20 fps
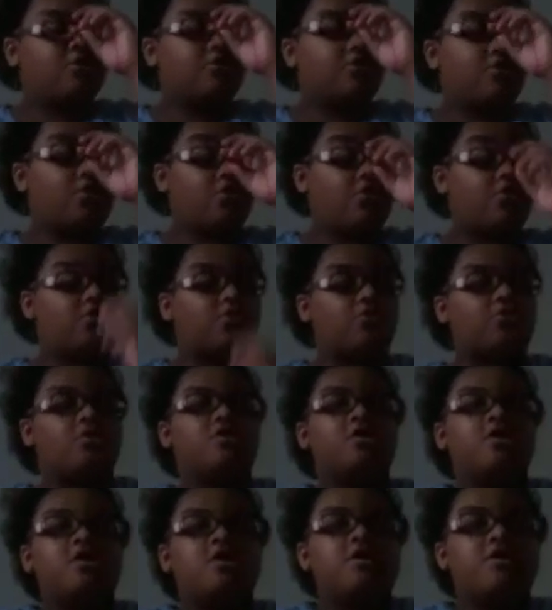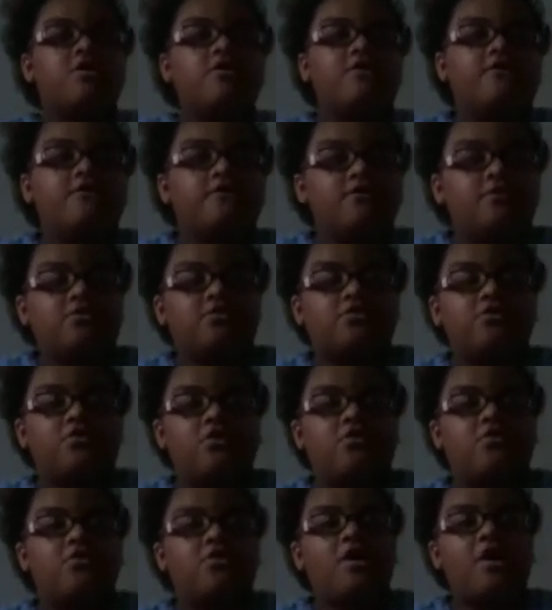So,
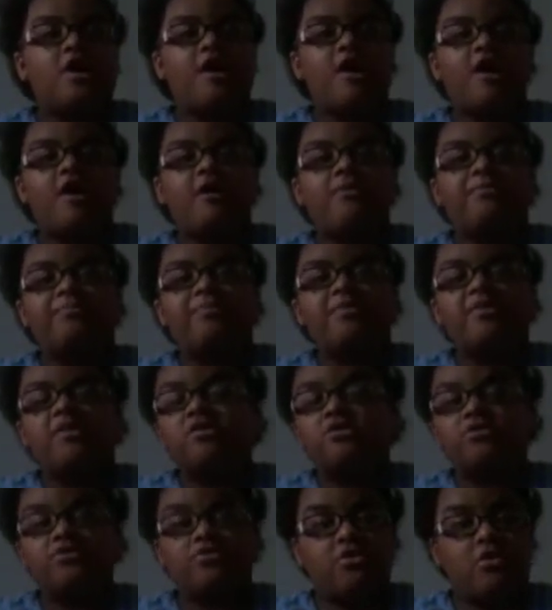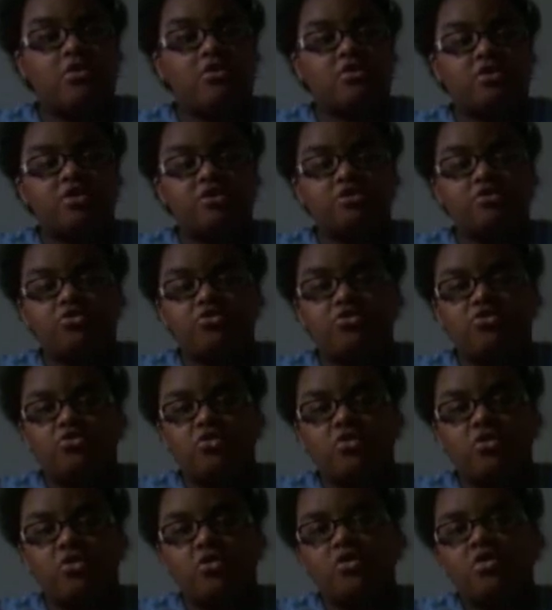so I've been talking to
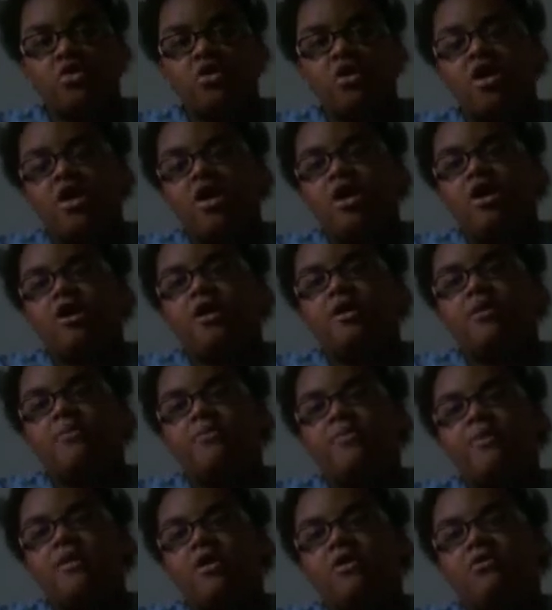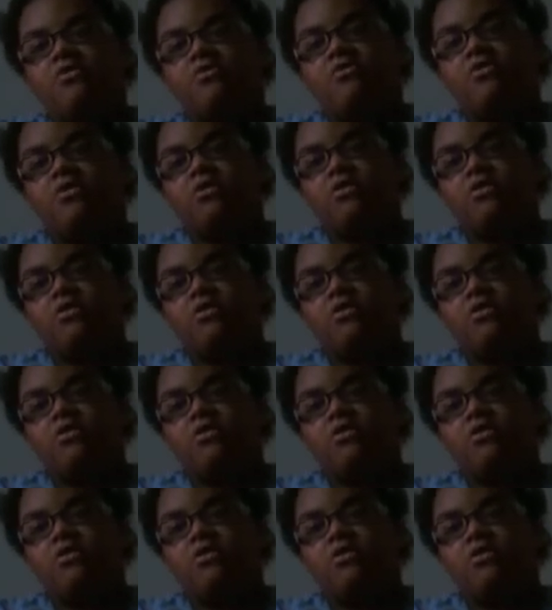y'all about